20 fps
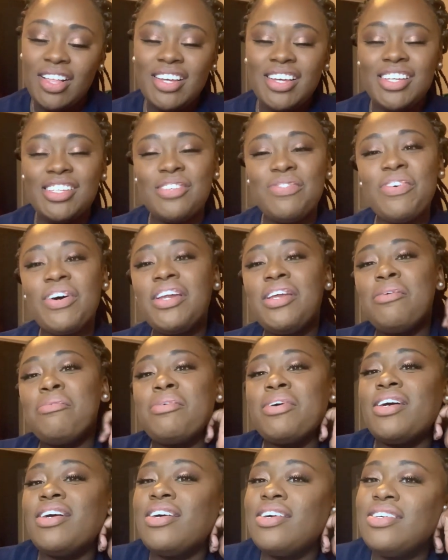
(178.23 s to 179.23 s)
It's funny
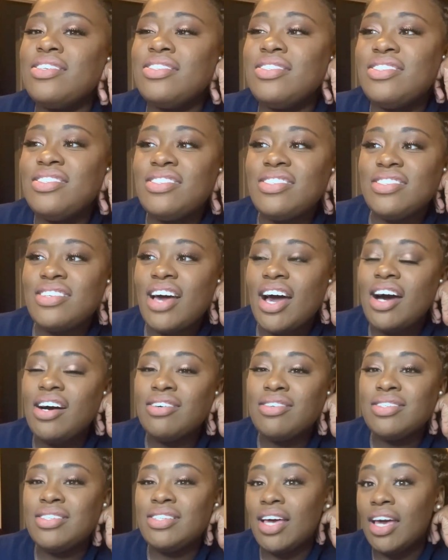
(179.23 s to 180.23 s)
because I'll
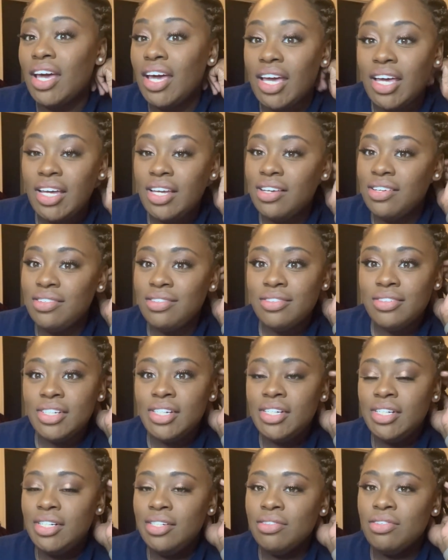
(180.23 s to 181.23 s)
say
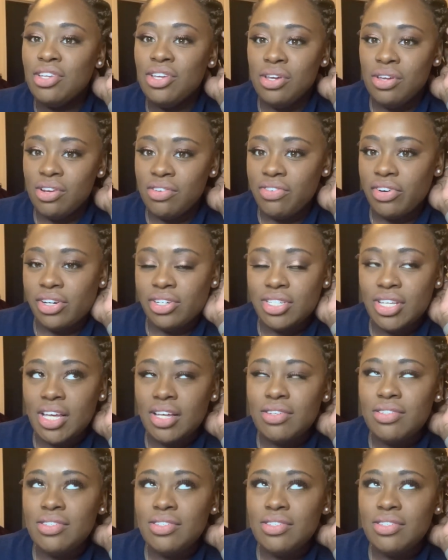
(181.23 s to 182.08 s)
the universe, I'll